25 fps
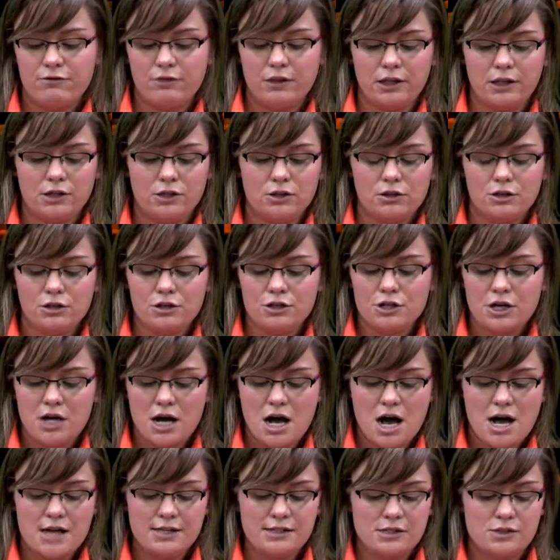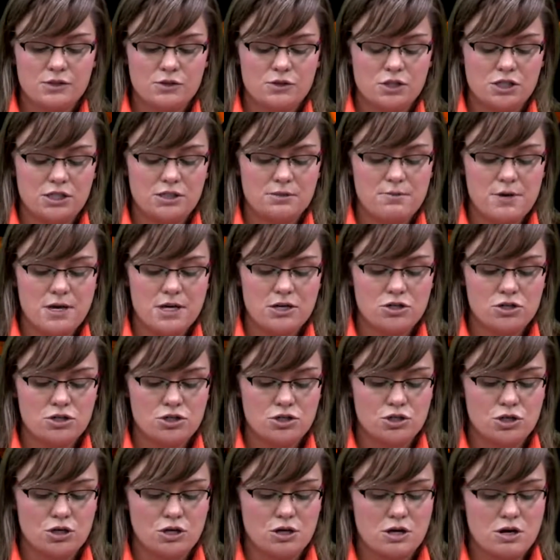littler knots, so just make
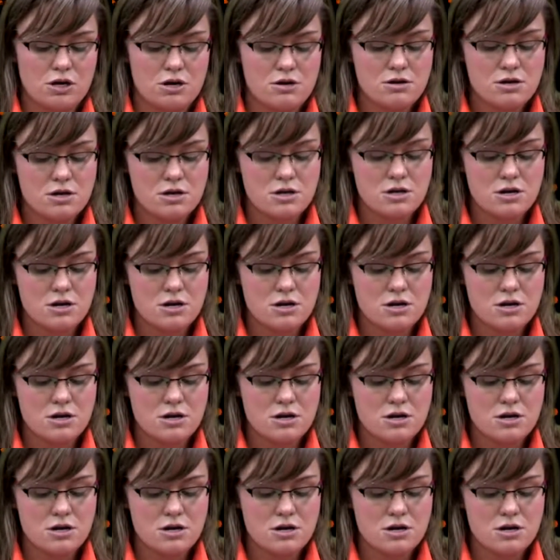sure.